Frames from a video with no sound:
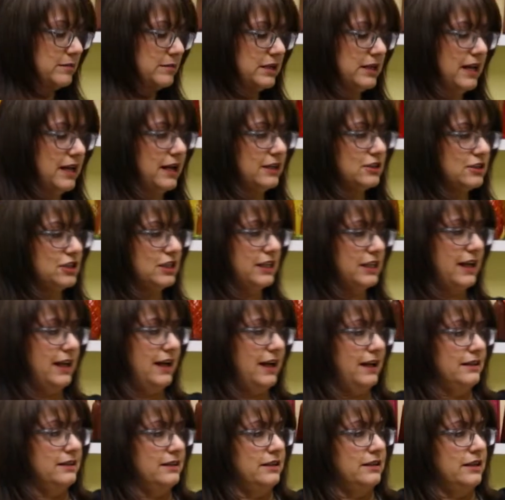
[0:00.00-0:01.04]
going to actually
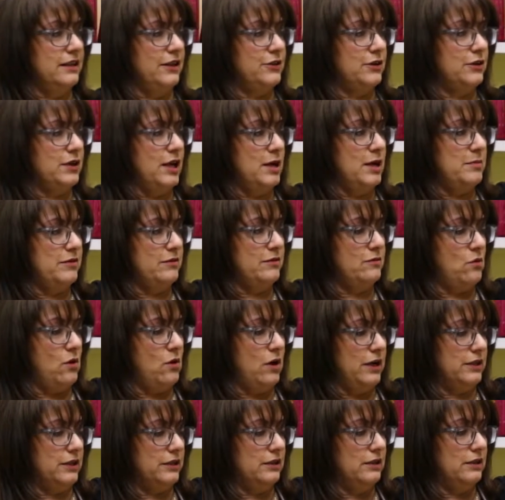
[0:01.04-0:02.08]
add another cup of
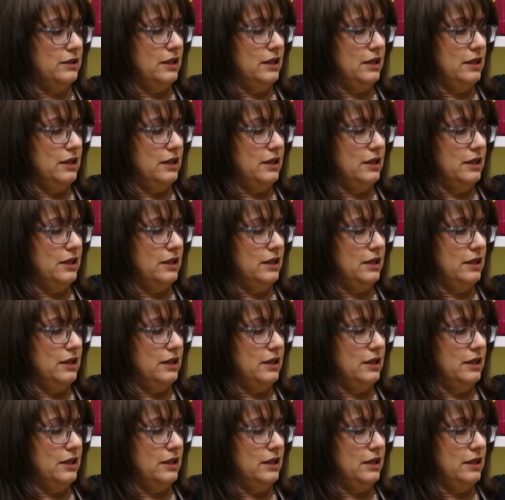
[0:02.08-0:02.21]
water